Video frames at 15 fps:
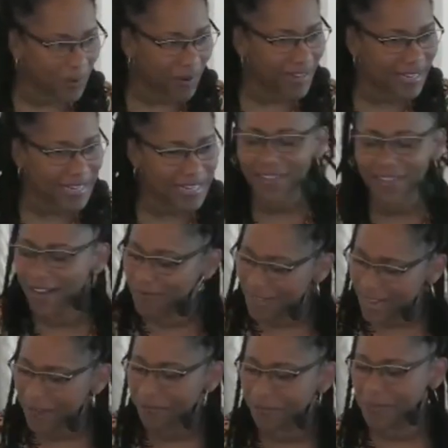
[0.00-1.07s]
He loved
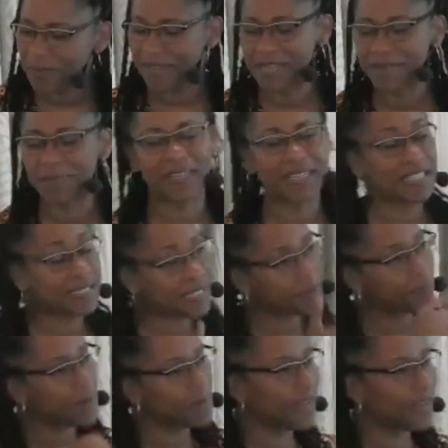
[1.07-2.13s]
everybody, but he did
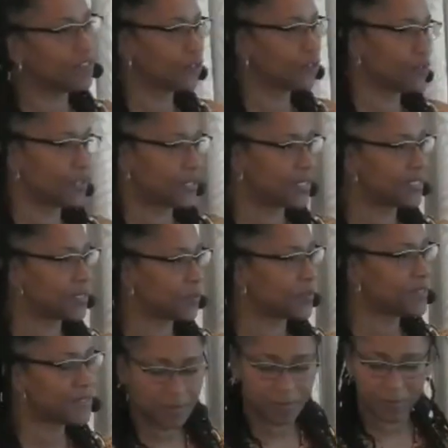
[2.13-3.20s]
remain true to his
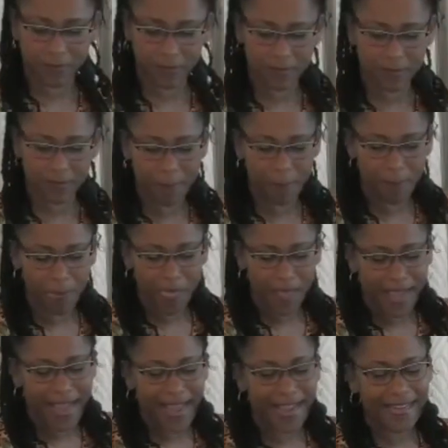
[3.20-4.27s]
principles.
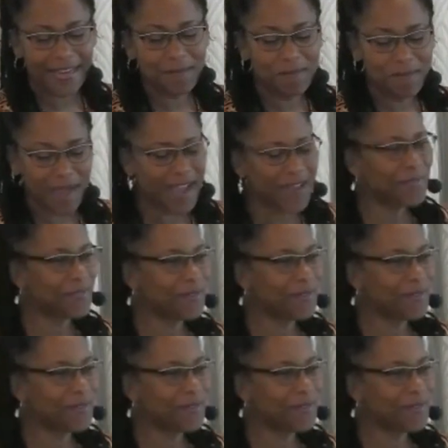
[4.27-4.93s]
And in Matthew